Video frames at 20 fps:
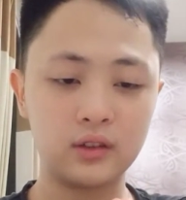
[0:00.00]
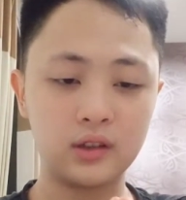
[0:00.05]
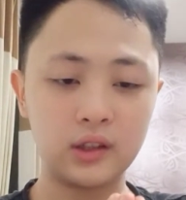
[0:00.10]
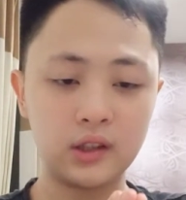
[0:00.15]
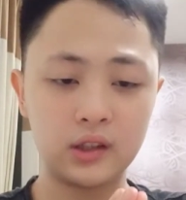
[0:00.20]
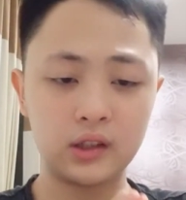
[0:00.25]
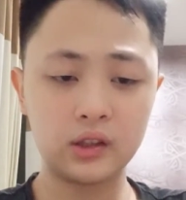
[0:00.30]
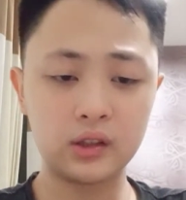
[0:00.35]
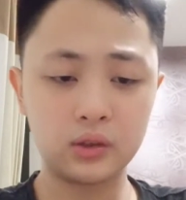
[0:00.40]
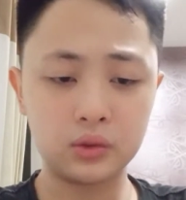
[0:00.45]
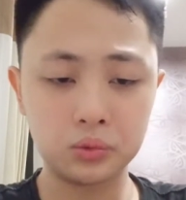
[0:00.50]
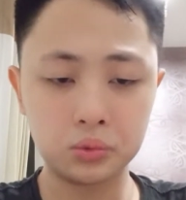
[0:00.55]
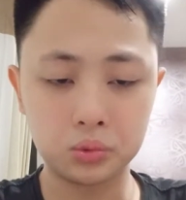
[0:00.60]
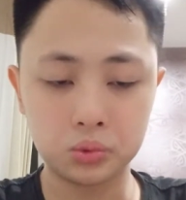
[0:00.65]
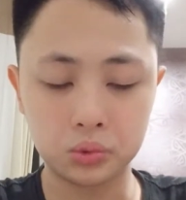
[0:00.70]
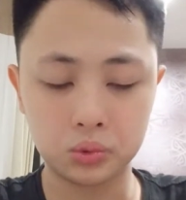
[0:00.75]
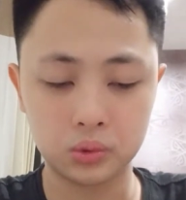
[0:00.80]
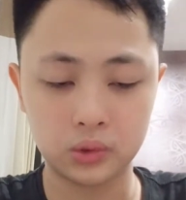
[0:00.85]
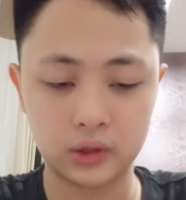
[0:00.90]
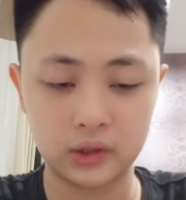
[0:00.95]

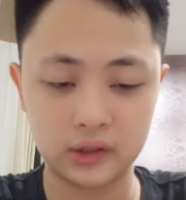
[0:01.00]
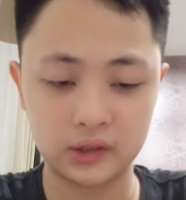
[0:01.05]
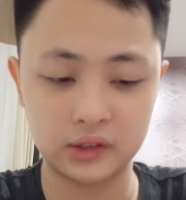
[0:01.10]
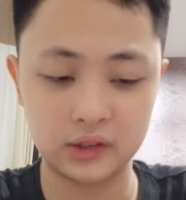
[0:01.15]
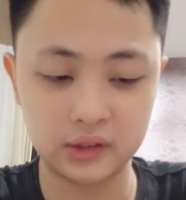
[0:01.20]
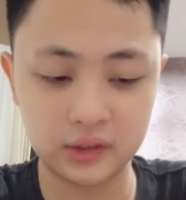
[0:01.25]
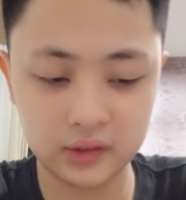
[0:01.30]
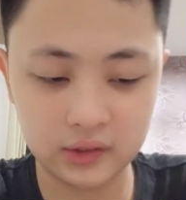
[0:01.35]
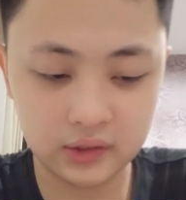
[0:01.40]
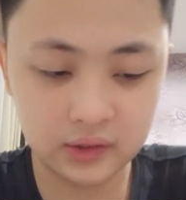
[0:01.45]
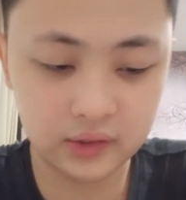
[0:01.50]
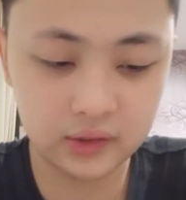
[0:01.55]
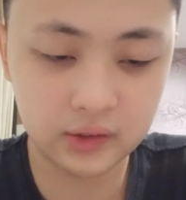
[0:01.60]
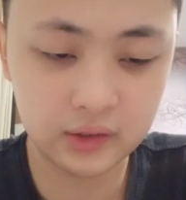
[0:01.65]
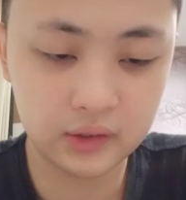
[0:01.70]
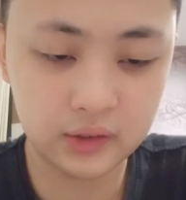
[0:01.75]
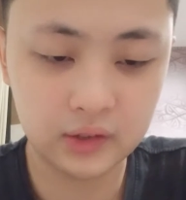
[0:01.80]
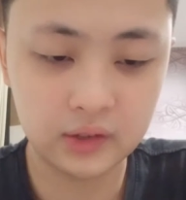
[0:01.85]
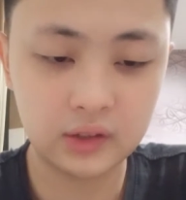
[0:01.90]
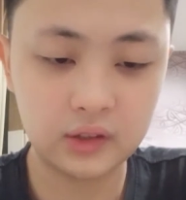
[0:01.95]
into the
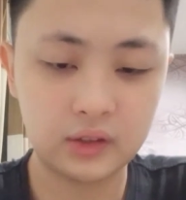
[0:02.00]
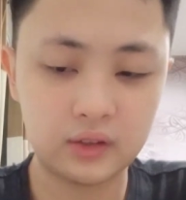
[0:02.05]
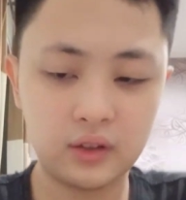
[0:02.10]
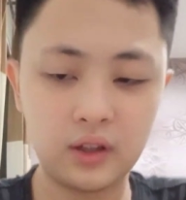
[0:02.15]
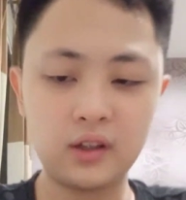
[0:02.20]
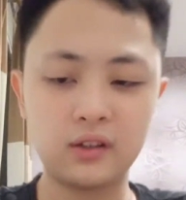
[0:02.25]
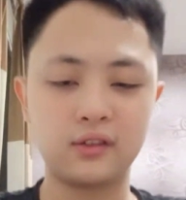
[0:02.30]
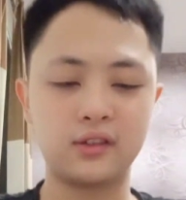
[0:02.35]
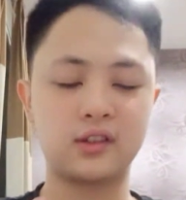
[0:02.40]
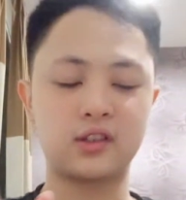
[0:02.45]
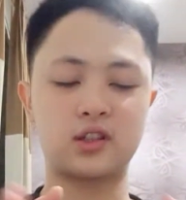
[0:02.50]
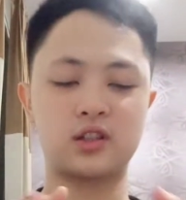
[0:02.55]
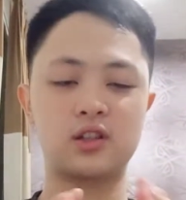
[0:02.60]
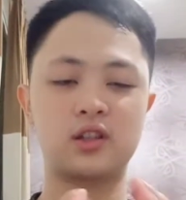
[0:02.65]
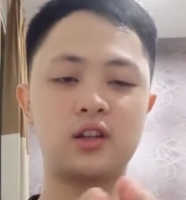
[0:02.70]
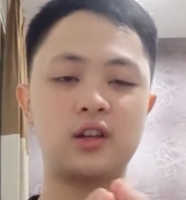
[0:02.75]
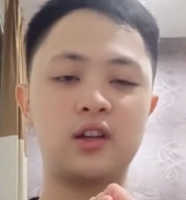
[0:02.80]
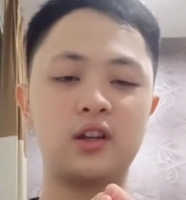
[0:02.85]
language,